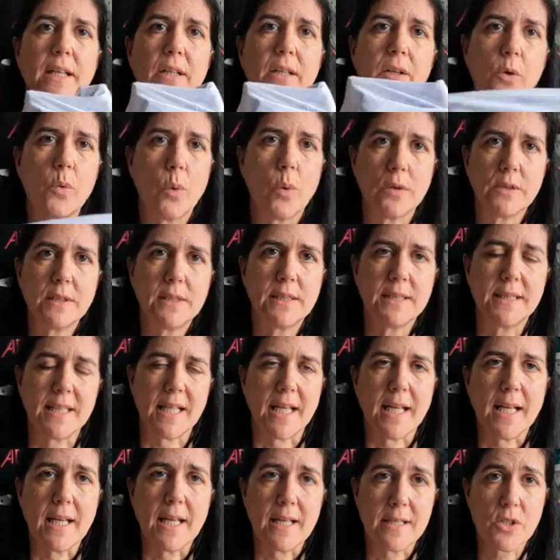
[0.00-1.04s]
in a
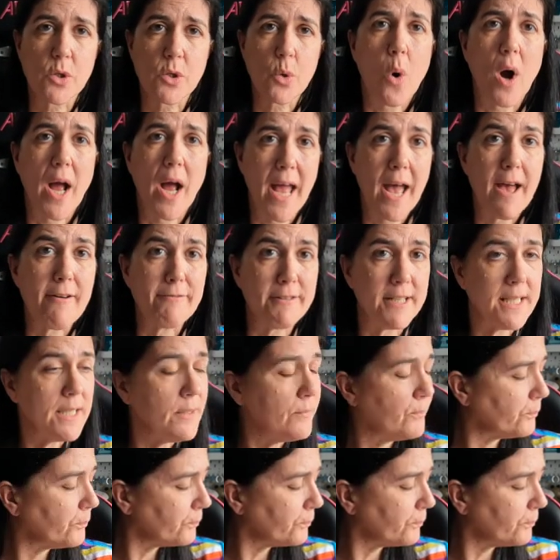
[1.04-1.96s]
quantity it's quite heavy,